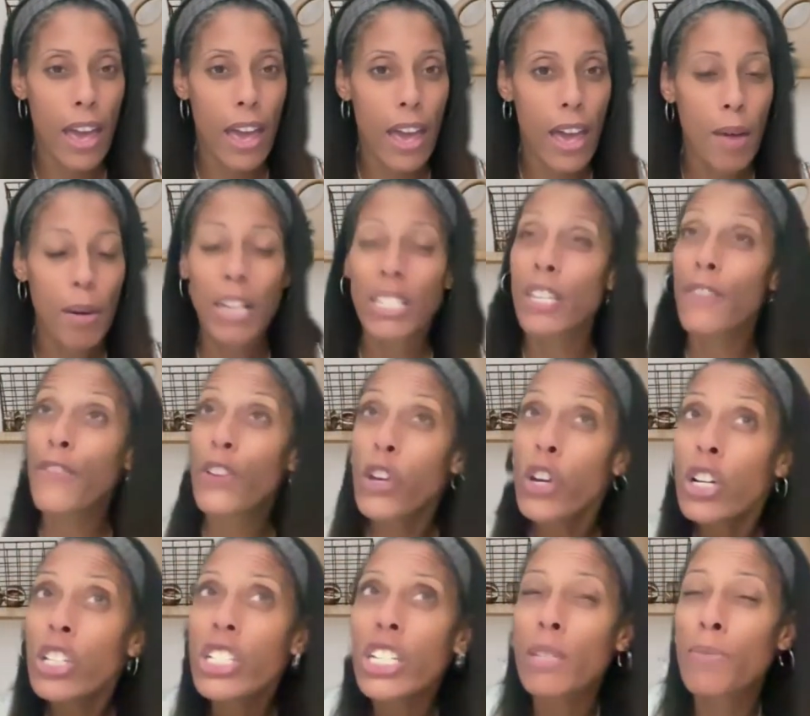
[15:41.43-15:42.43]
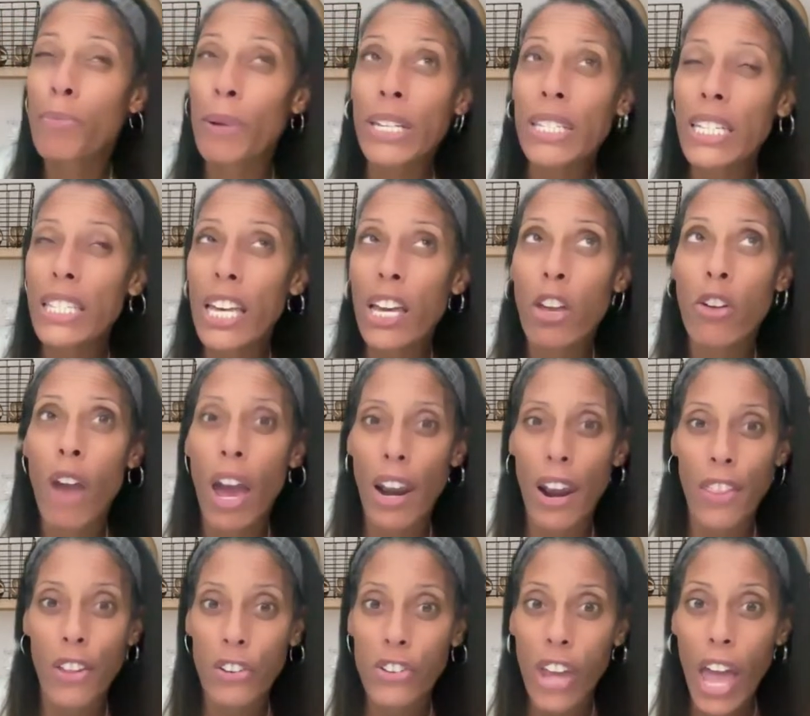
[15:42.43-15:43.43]
Because if you're just busy thinking you got
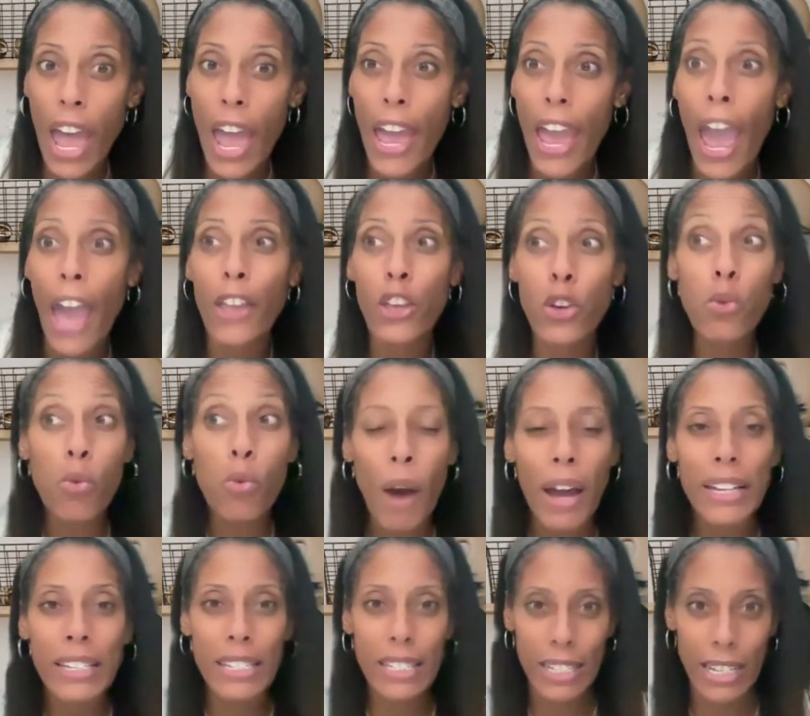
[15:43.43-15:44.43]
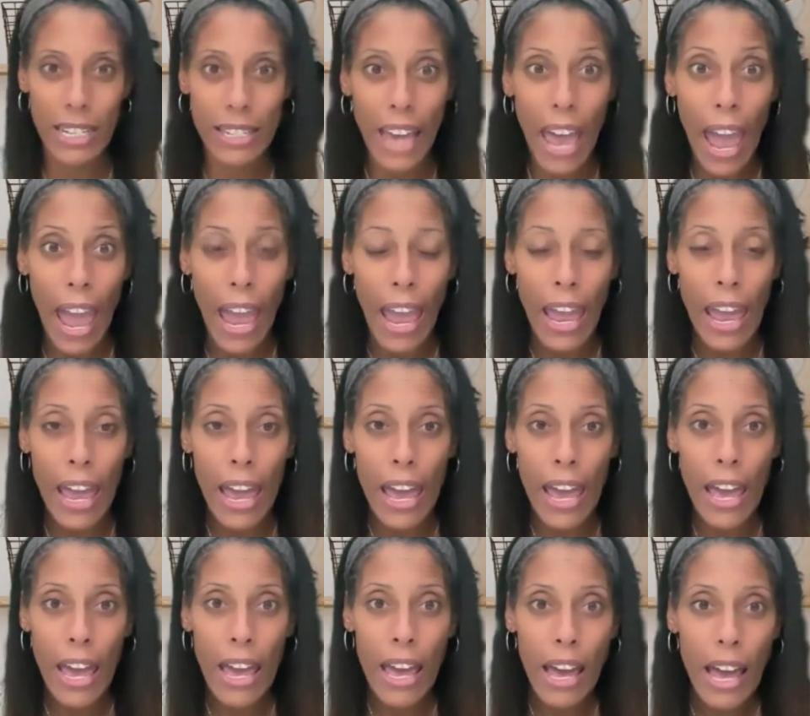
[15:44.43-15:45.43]
another day and you waste today,
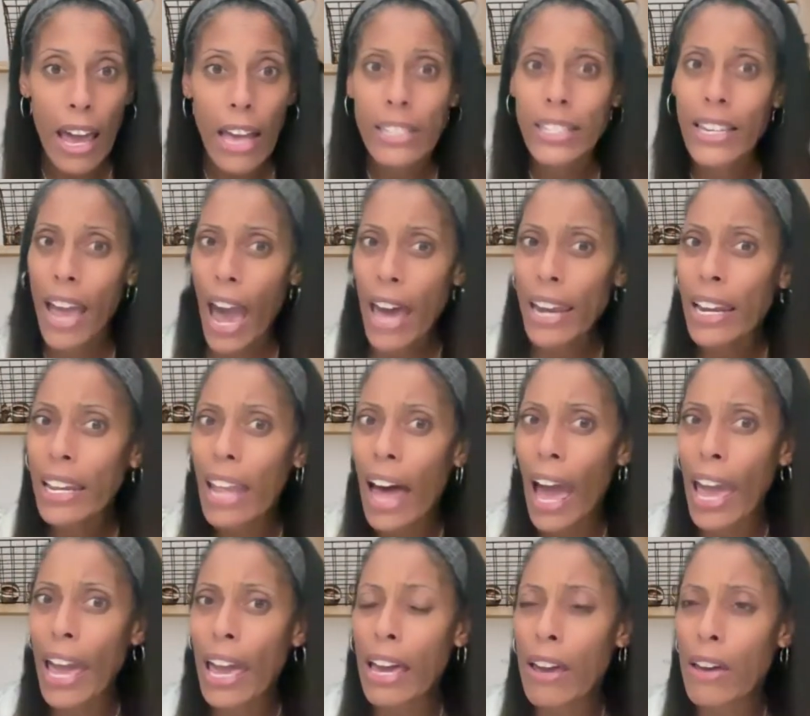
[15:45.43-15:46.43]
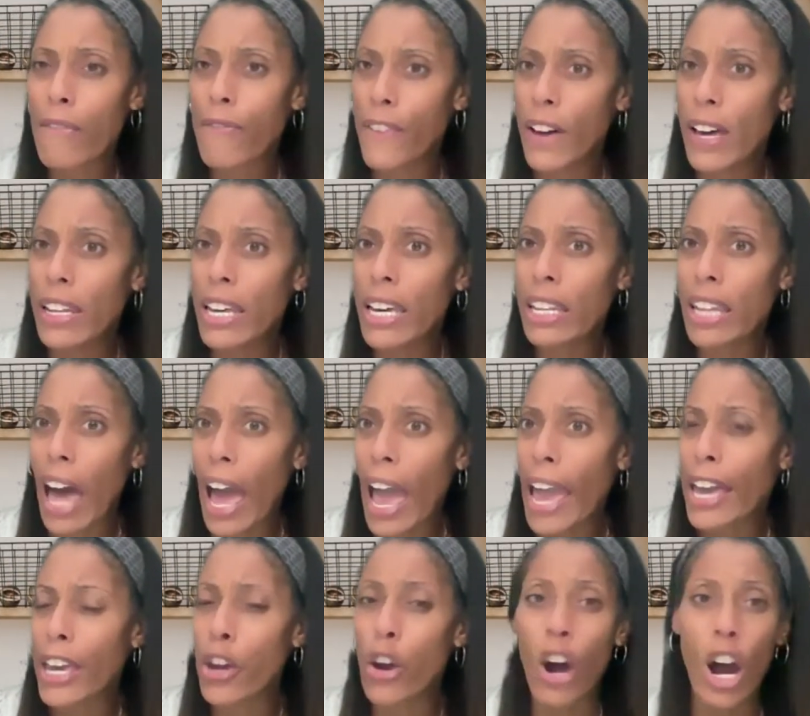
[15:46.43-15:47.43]
it's kind of like feeling
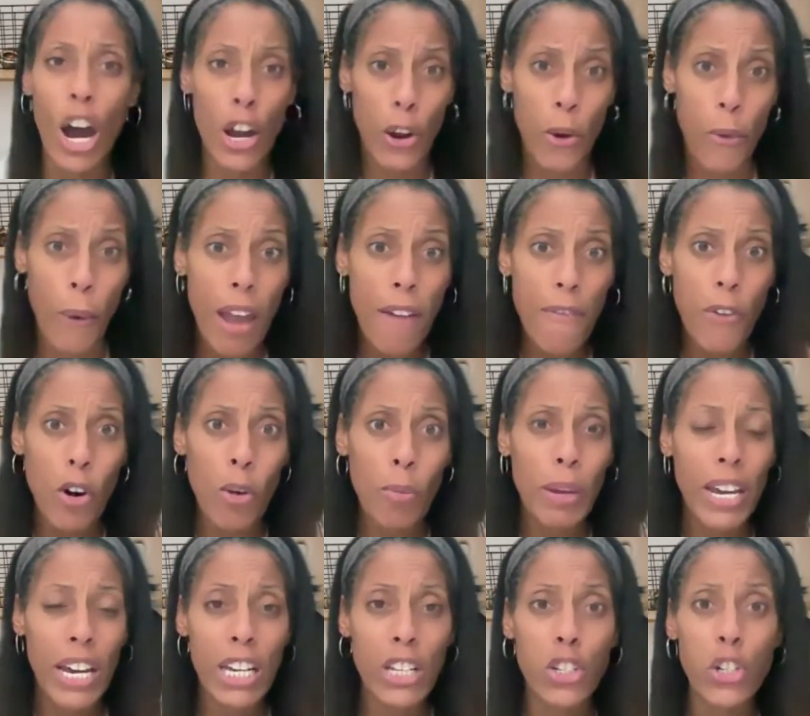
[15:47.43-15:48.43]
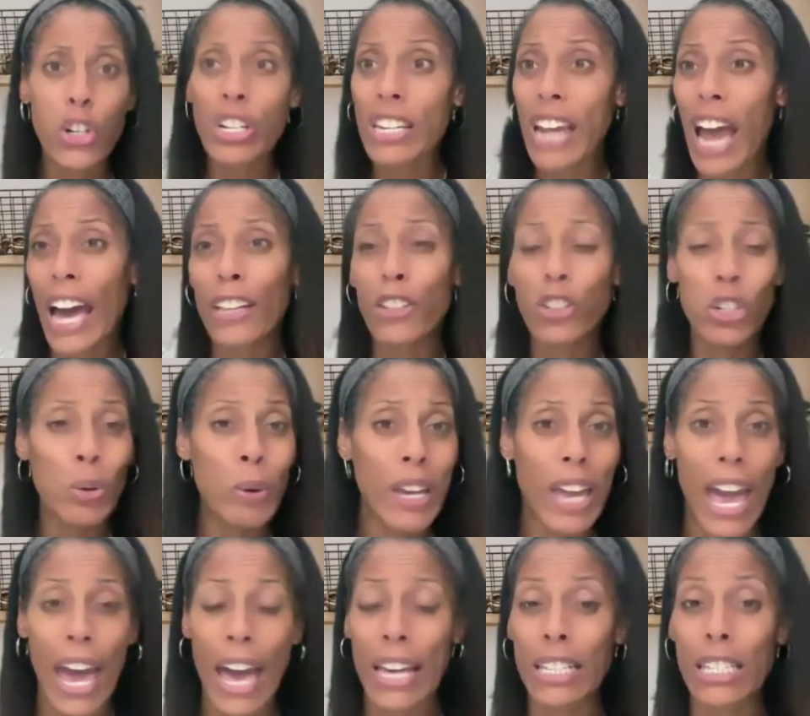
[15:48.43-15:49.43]
like you're ungrateful because you're not doing
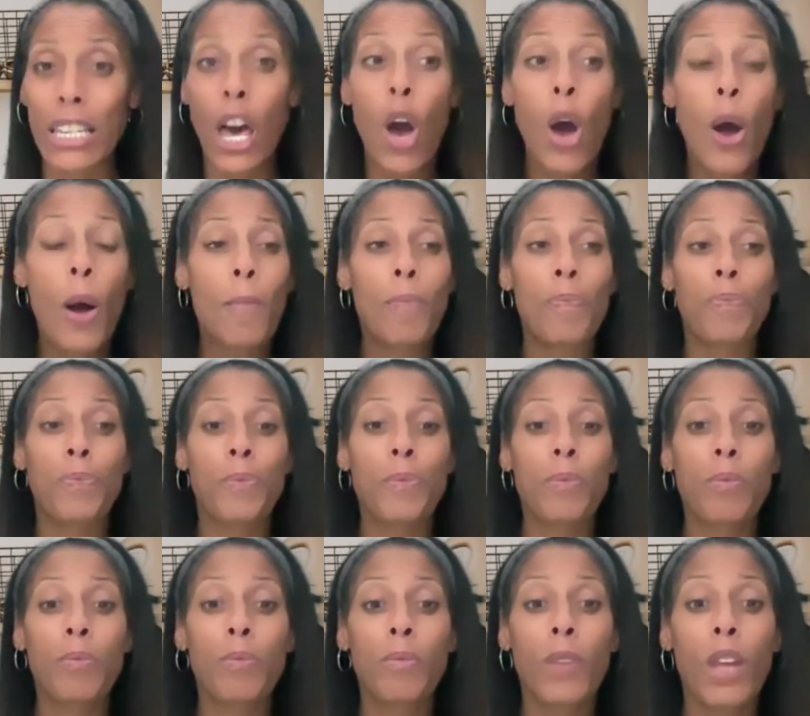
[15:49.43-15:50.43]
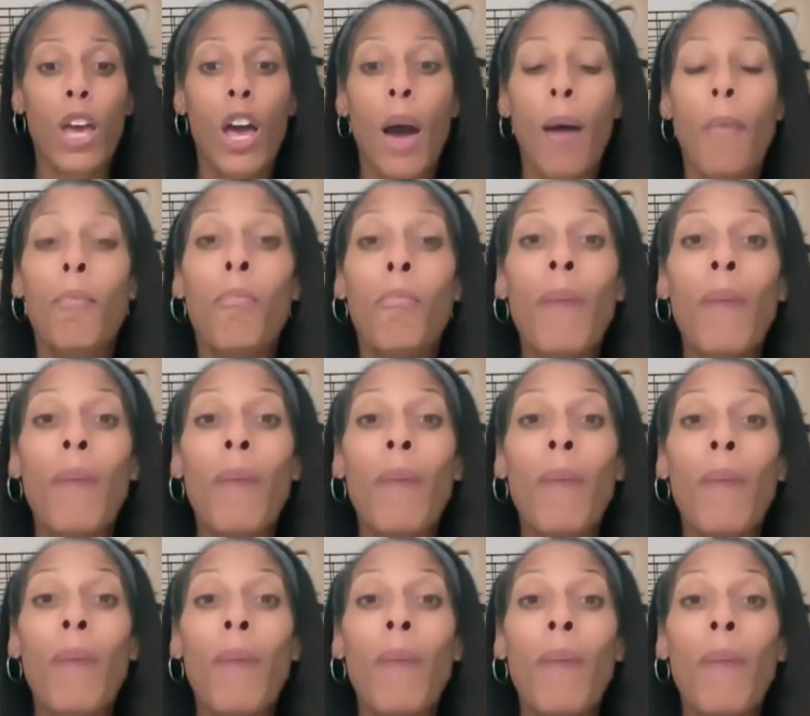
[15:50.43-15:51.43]
as much
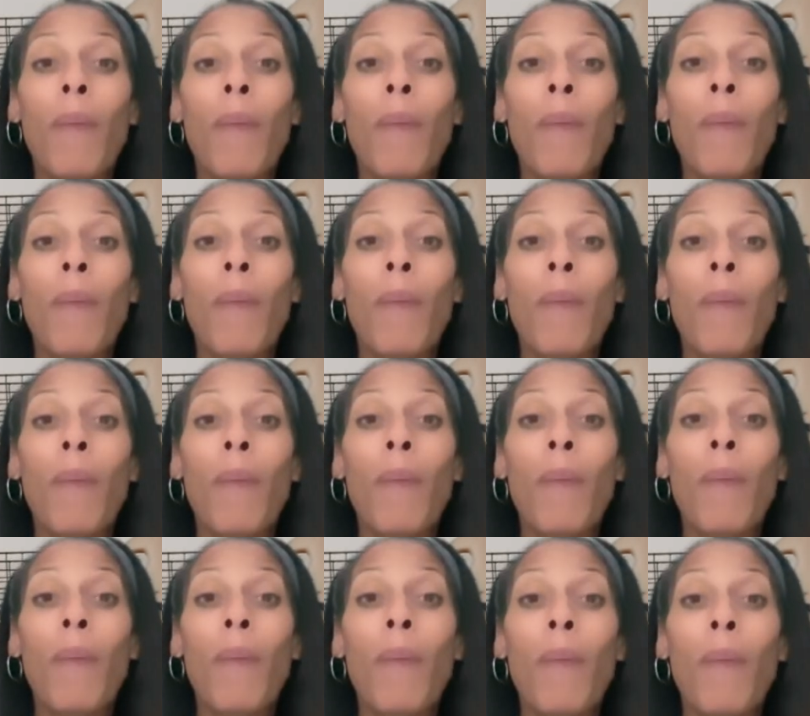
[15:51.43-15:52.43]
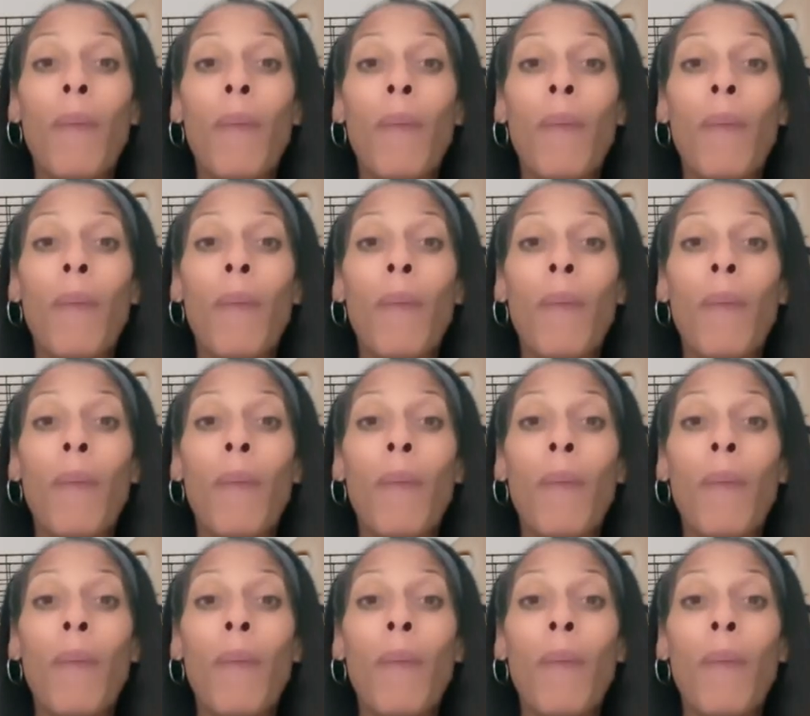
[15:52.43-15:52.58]
today as you can do today.